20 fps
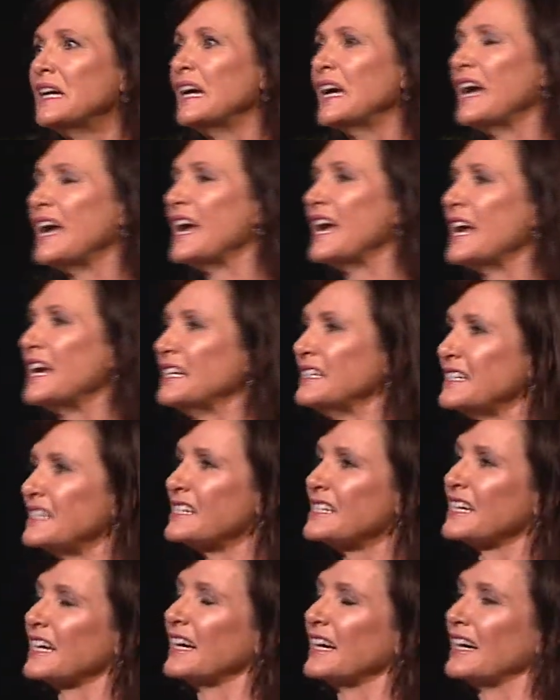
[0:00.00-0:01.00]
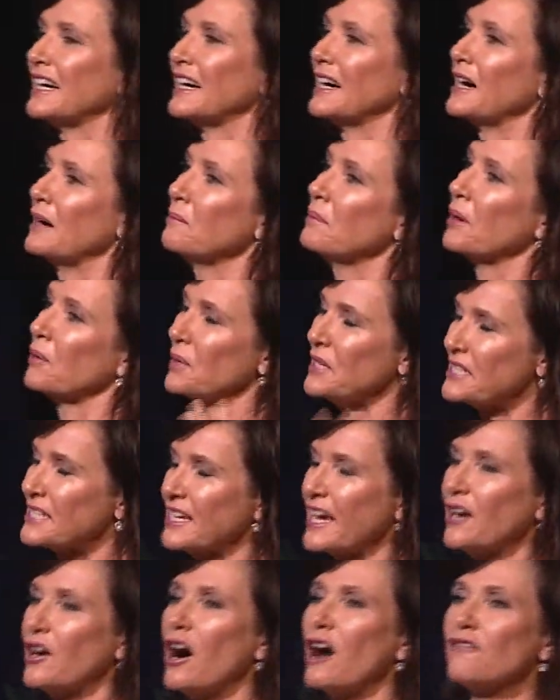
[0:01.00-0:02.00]
But we
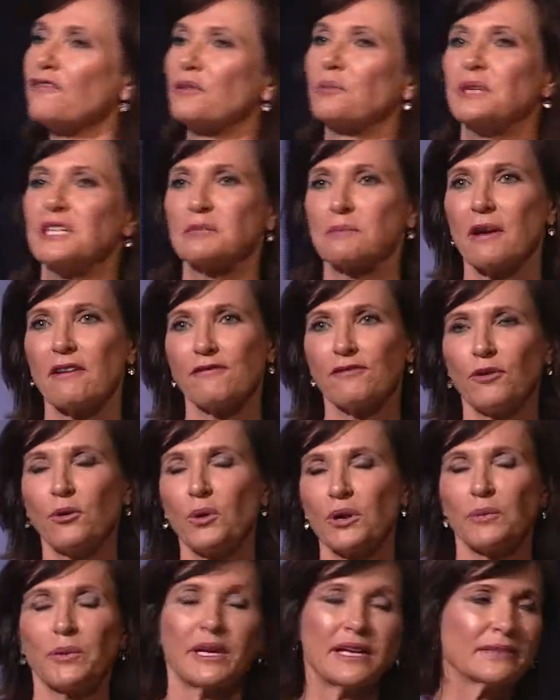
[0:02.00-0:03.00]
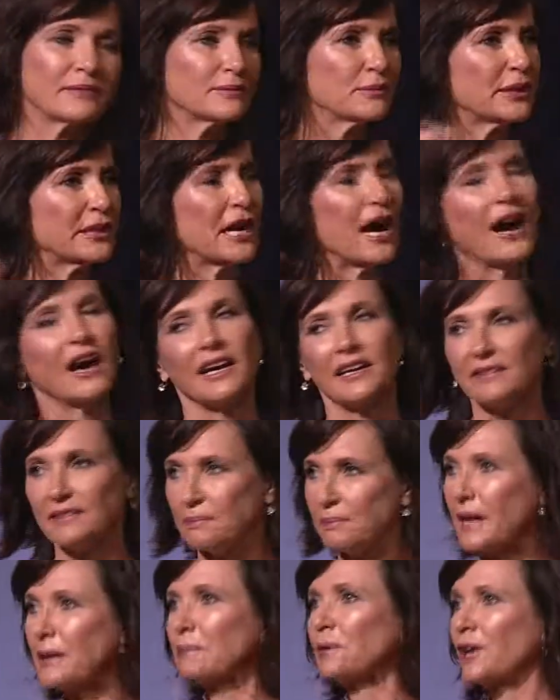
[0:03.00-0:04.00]
set off and we spent forward. We hired
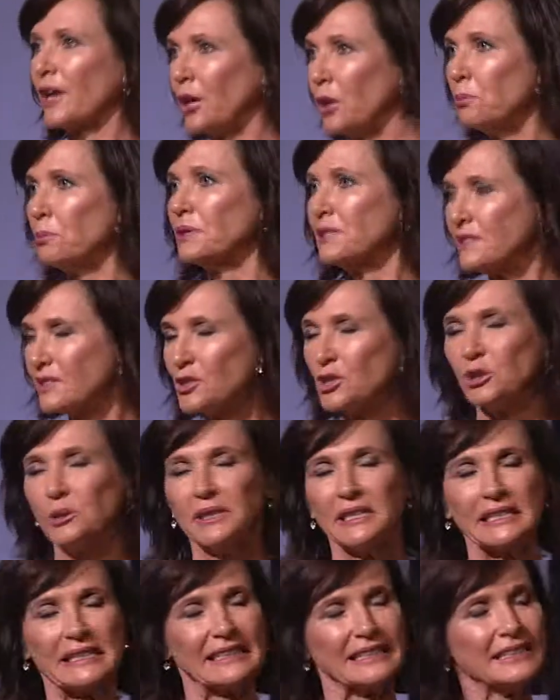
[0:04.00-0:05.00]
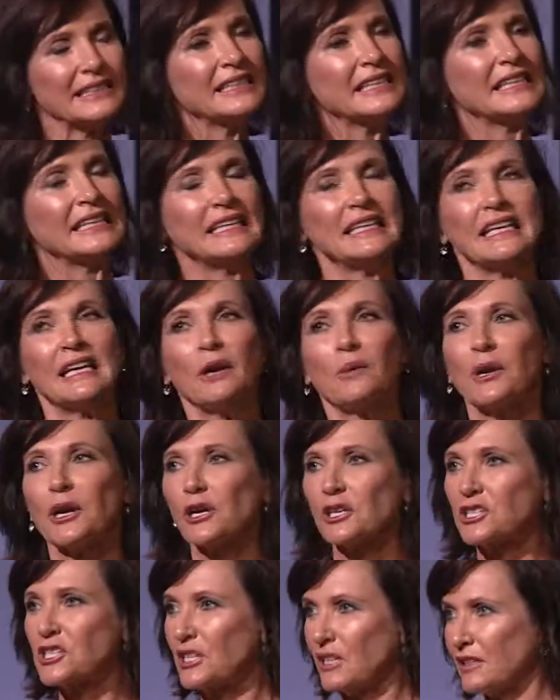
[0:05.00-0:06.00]
people to help us do it. And we
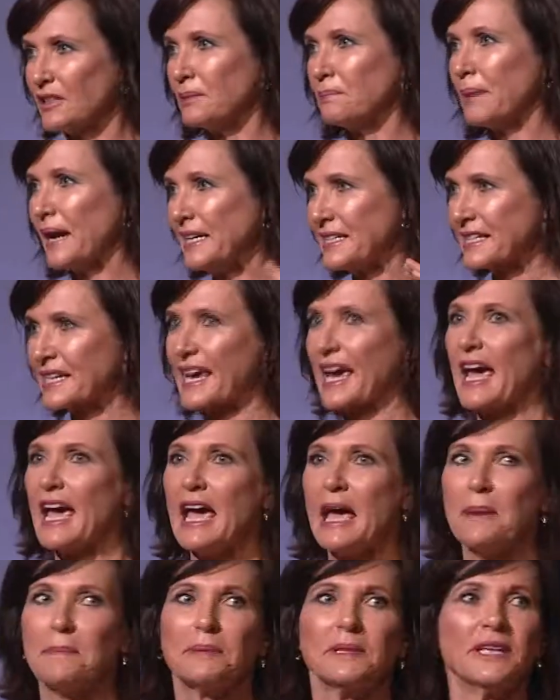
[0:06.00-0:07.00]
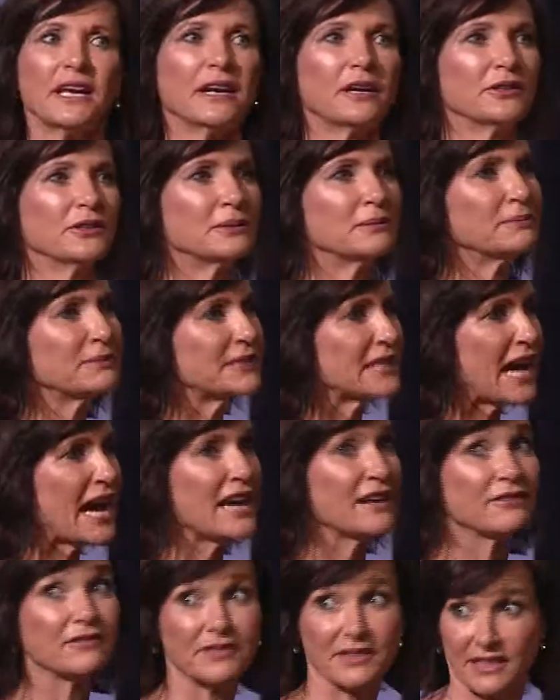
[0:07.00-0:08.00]
got to the base camp, and then on the day
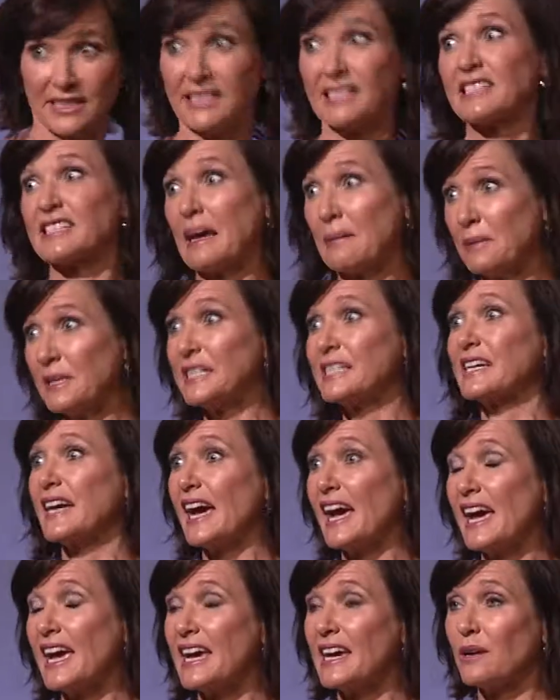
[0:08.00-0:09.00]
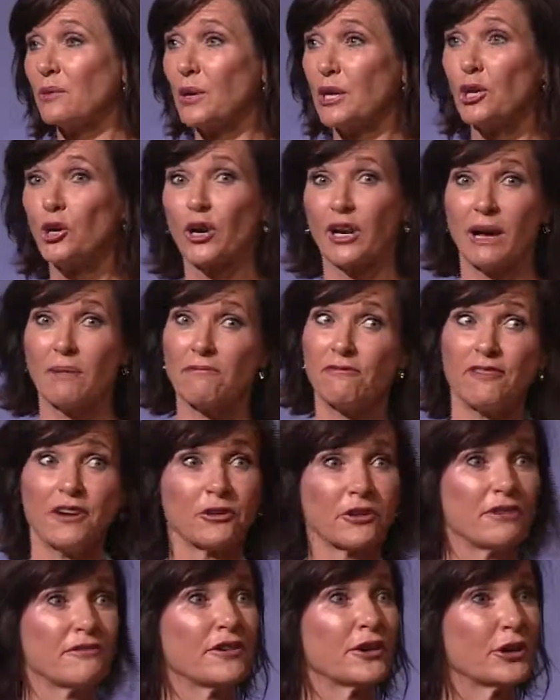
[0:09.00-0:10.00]
of the summit day, we got up
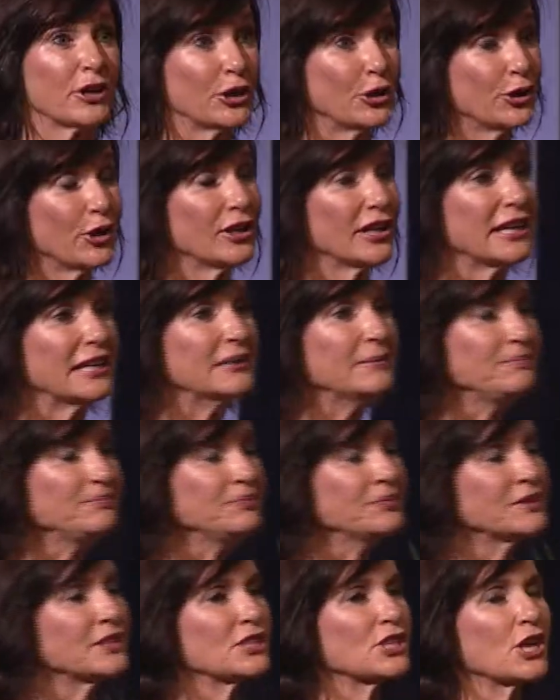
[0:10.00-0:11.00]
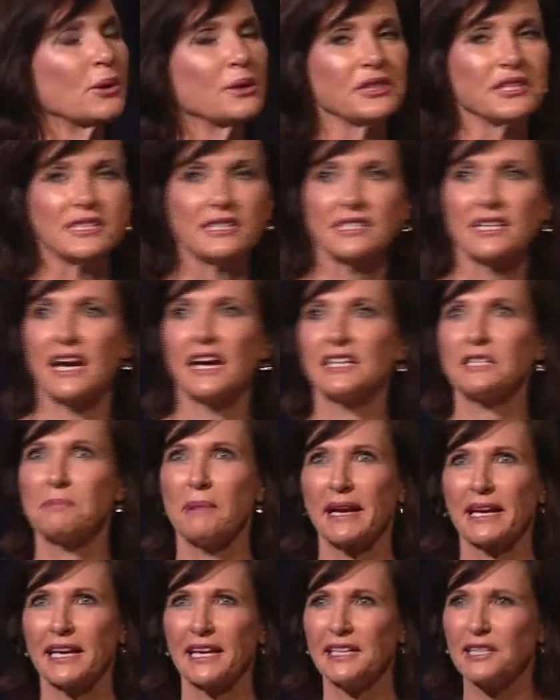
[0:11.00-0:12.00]
very, very early. So at this stage, my
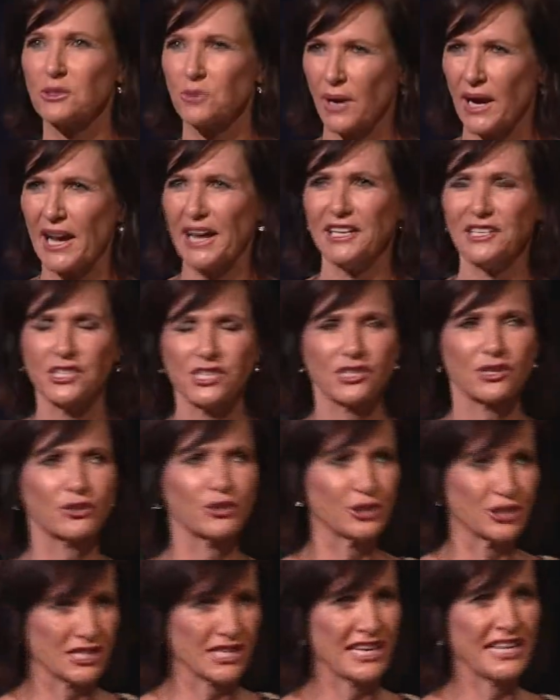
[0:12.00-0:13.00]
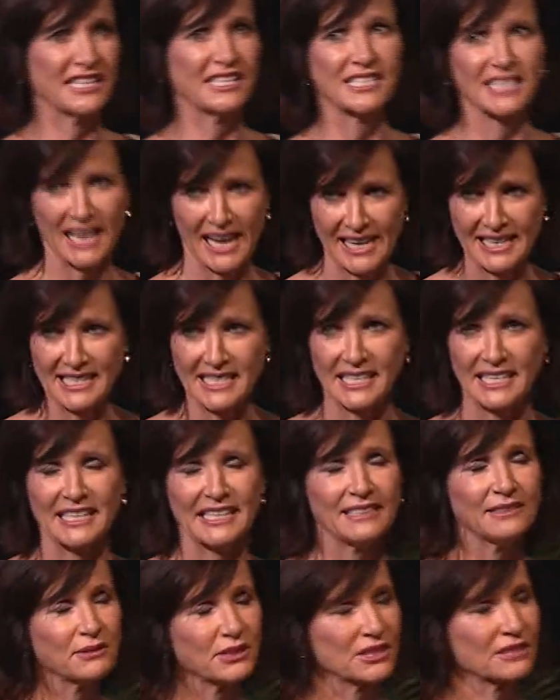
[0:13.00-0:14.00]
kids were aged 13 to
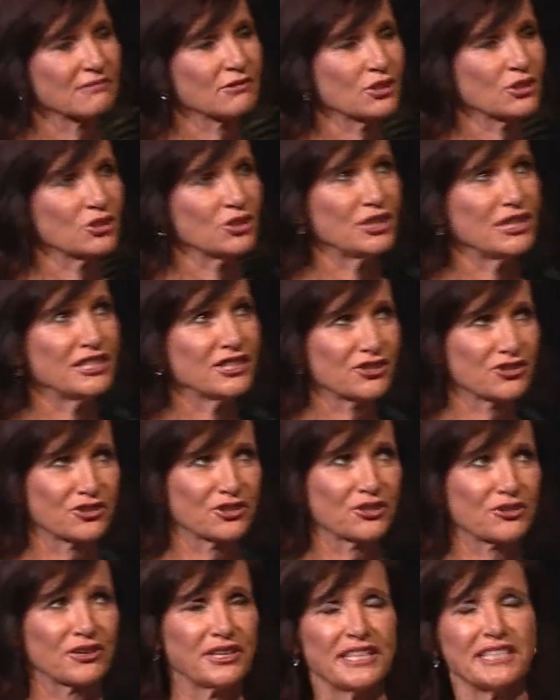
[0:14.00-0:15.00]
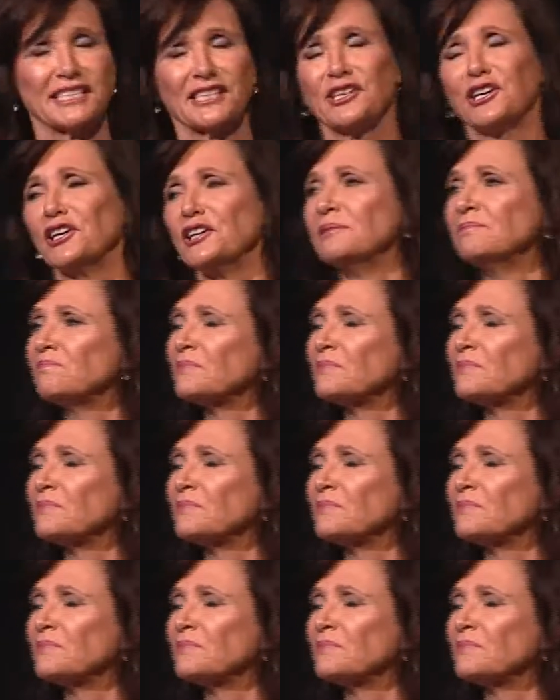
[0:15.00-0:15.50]
18. It was 3 years ago.